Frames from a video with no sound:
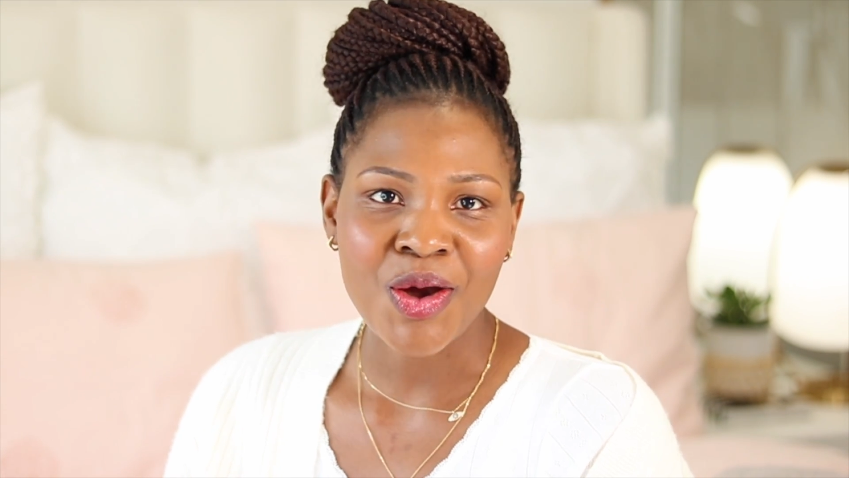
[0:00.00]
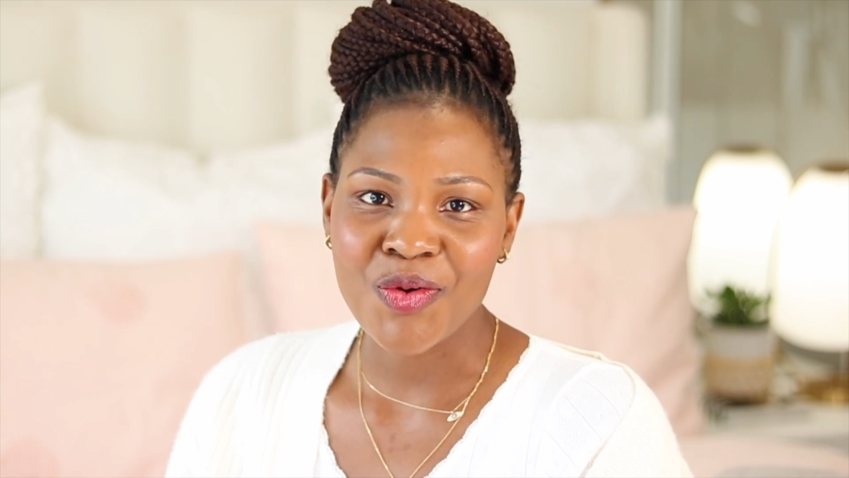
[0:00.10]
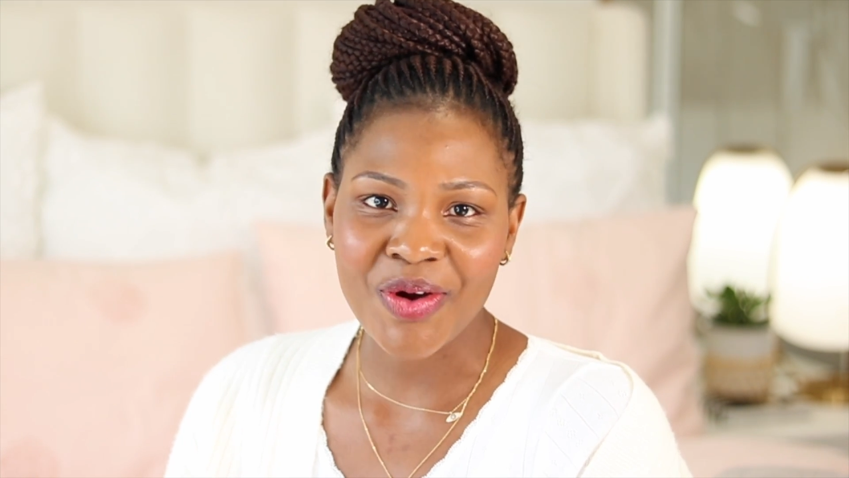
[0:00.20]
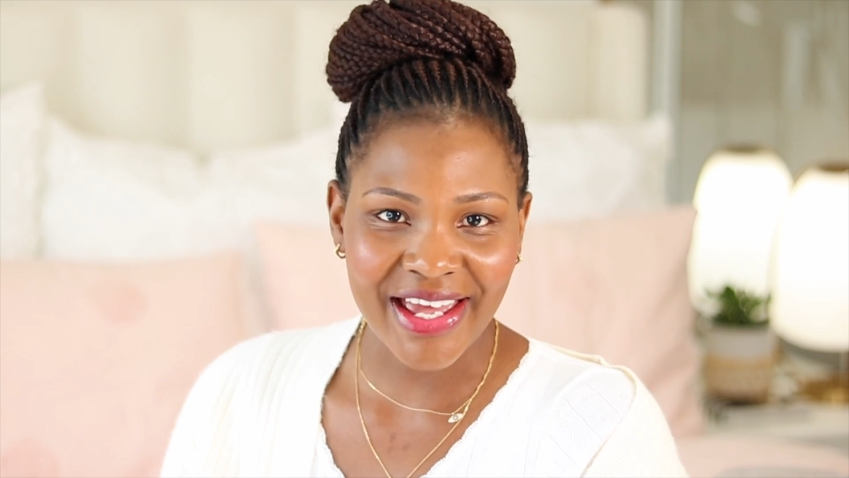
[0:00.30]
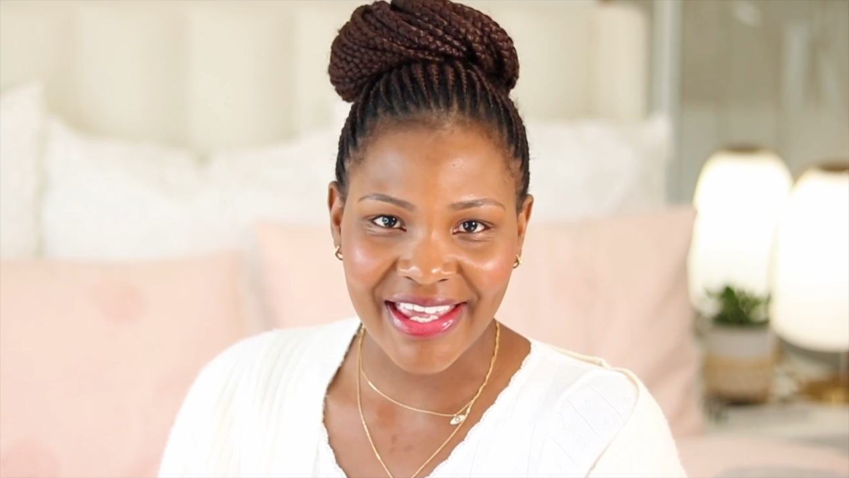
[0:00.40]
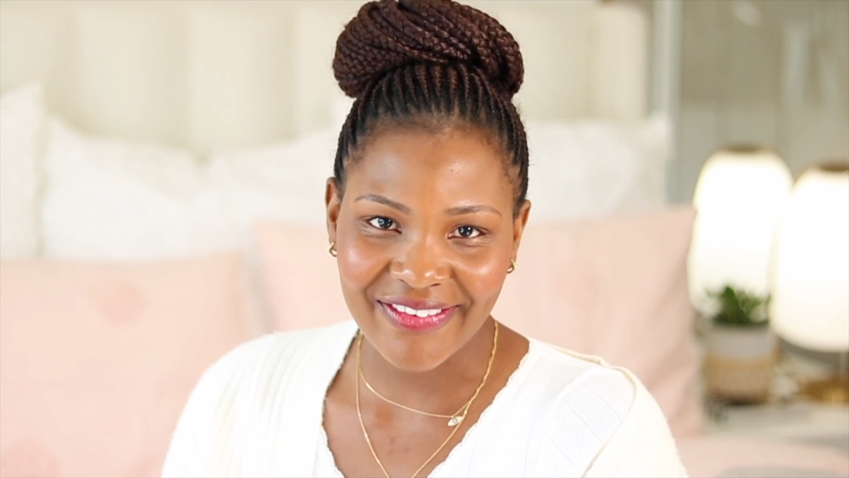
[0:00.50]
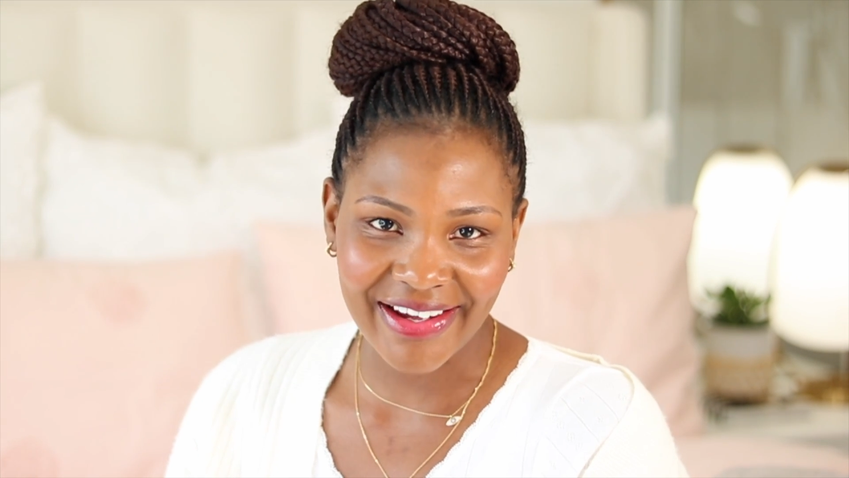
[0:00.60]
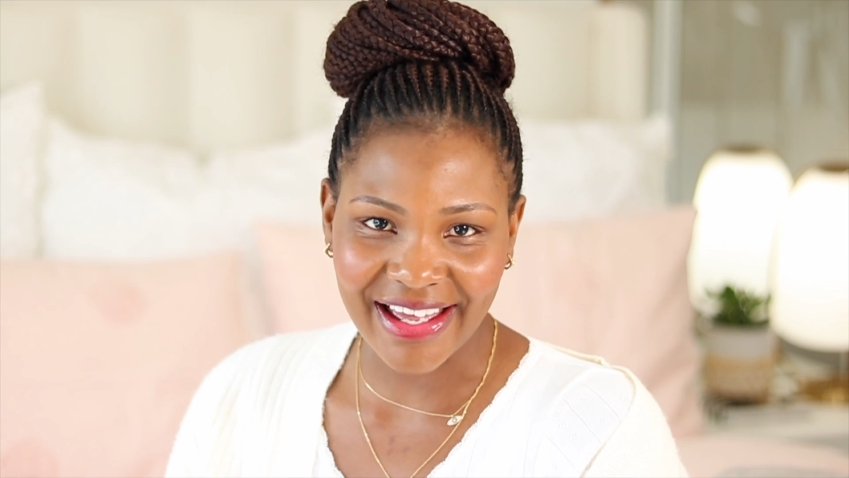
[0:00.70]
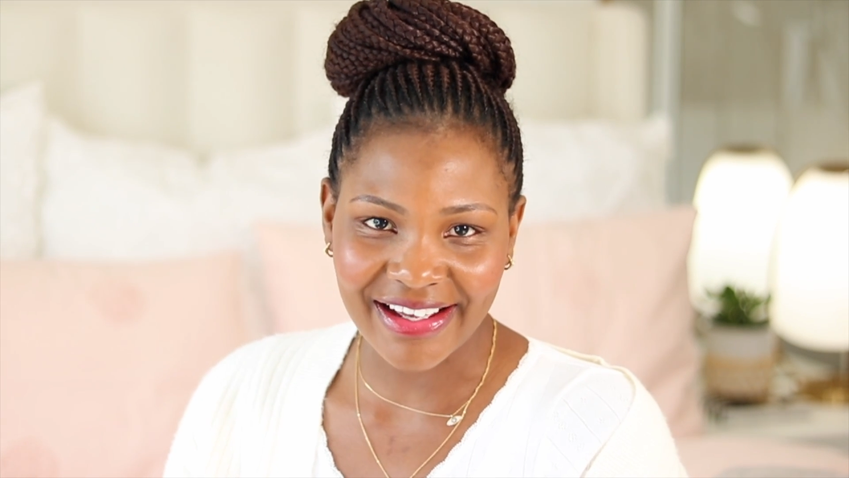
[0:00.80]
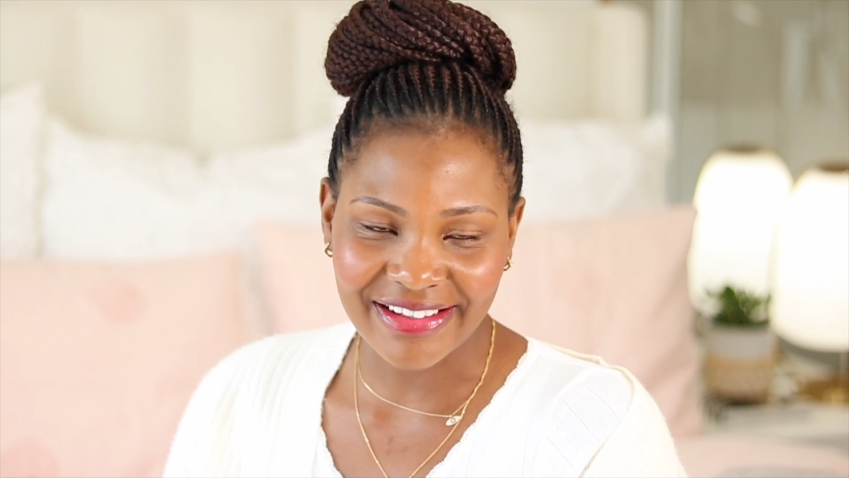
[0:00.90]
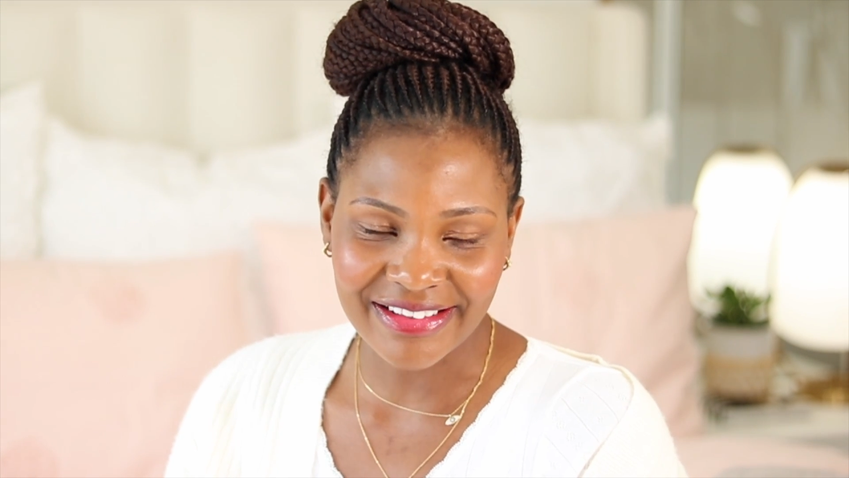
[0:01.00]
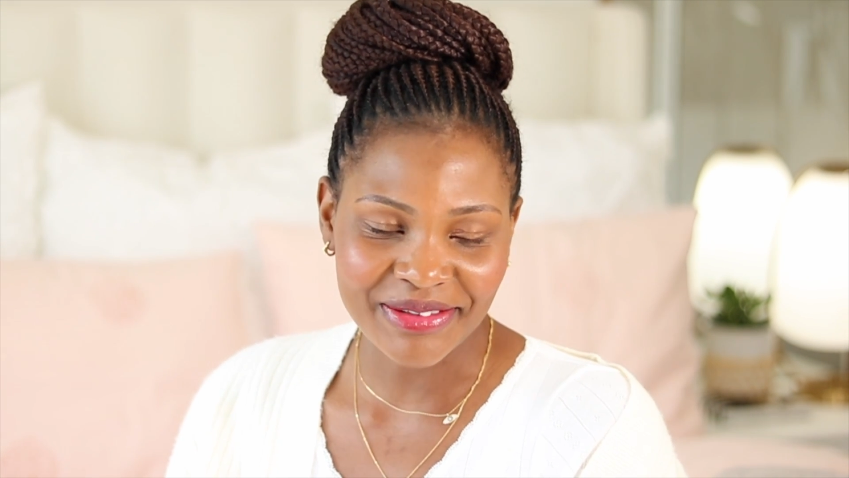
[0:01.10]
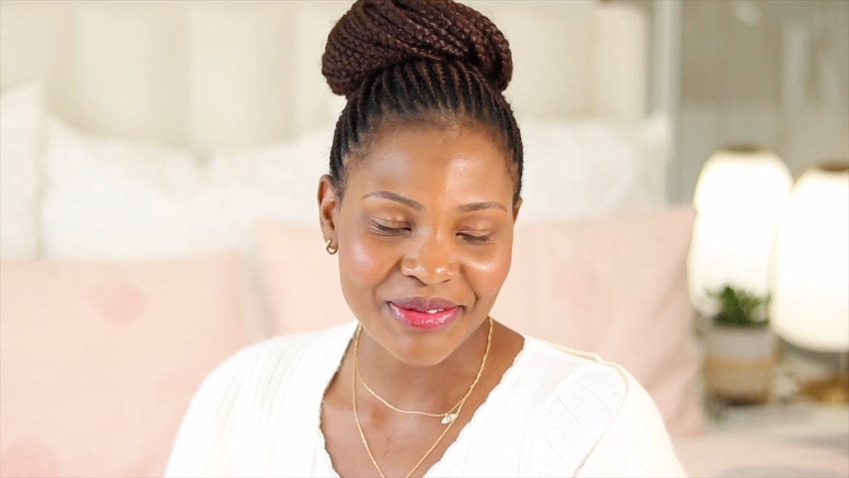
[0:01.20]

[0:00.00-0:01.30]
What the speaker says: where are you, girl?